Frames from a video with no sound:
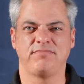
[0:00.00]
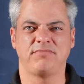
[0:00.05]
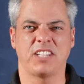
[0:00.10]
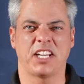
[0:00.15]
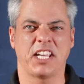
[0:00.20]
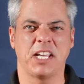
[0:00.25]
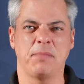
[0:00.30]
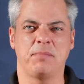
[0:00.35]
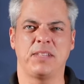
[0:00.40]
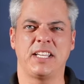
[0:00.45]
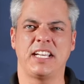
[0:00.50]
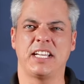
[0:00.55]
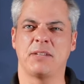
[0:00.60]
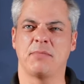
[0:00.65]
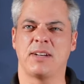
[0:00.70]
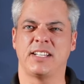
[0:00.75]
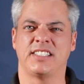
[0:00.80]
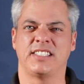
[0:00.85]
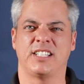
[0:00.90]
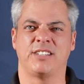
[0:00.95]
I keep thinking to
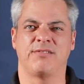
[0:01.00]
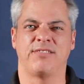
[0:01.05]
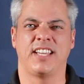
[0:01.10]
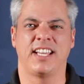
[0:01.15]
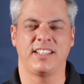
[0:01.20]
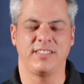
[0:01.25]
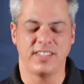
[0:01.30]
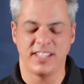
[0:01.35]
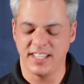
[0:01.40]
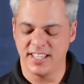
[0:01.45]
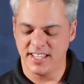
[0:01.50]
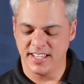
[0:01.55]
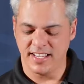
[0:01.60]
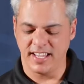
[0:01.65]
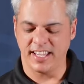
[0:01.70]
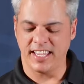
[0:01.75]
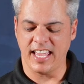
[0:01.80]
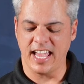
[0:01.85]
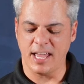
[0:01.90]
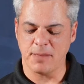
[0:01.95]
myself that
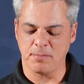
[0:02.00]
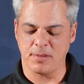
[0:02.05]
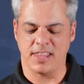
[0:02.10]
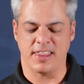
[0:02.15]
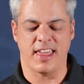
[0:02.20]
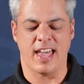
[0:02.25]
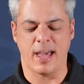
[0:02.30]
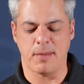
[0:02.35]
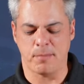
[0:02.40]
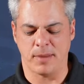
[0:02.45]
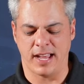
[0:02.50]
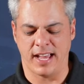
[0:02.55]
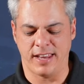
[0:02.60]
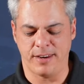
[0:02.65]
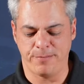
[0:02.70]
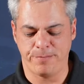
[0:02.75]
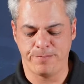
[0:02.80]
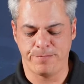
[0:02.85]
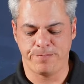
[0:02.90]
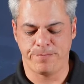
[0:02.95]
it can't be that
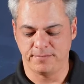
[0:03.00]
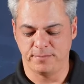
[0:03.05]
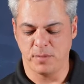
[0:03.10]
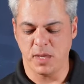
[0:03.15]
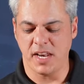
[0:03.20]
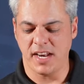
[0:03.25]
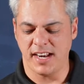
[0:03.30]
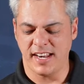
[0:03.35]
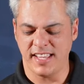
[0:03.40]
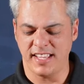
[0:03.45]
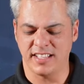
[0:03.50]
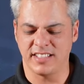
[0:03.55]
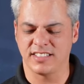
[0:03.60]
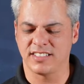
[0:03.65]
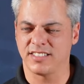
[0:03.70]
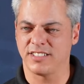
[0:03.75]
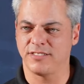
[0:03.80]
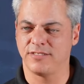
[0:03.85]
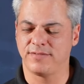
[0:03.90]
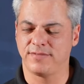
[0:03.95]
bad, but it
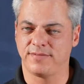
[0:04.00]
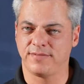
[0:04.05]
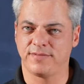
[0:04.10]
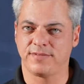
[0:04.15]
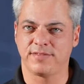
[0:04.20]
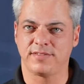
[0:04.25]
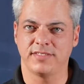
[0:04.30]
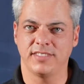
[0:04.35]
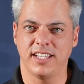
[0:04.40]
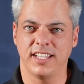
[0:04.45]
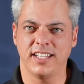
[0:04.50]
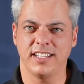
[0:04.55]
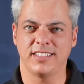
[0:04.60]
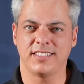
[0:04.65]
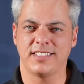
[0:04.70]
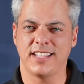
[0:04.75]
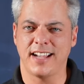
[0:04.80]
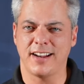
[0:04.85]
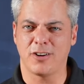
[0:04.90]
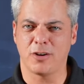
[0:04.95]
is. It is
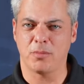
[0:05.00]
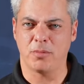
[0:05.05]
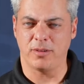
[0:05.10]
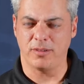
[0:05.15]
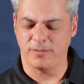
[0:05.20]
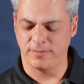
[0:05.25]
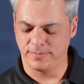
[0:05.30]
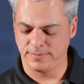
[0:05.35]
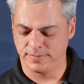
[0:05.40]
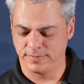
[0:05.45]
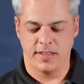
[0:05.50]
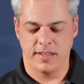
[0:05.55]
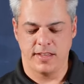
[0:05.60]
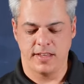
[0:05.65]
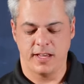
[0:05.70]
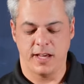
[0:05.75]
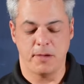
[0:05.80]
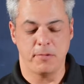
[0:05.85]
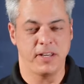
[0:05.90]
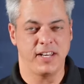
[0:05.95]
terrible.
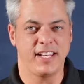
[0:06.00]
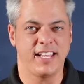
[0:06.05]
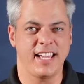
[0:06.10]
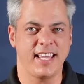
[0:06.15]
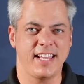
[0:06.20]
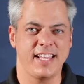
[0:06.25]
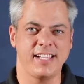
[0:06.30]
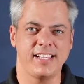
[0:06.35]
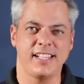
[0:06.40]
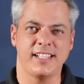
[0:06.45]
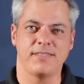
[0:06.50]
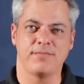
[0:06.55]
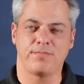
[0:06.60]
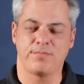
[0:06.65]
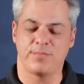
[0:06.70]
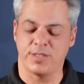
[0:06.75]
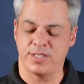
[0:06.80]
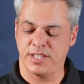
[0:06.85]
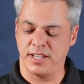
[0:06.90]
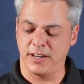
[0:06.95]
I mean, to get in the
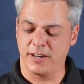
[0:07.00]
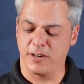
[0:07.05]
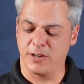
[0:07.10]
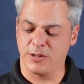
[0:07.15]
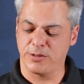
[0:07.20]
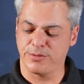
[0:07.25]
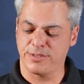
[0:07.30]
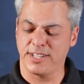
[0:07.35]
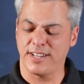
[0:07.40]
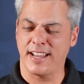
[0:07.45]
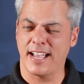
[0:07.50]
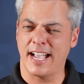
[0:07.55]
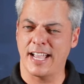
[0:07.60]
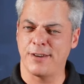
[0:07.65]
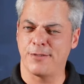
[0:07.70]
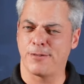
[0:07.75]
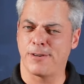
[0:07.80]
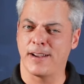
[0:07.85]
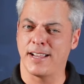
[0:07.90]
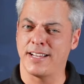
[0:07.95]
0 to
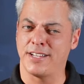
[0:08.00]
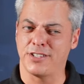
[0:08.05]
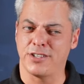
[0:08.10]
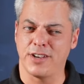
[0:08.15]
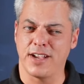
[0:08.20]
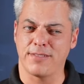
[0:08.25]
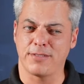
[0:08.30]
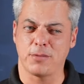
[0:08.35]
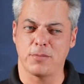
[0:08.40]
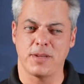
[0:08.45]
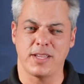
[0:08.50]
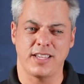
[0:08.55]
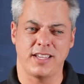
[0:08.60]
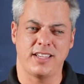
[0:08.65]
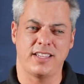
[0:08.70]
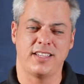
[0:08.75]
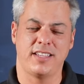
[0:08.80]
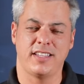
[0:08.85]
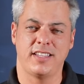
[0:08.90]
9 range, you have to be,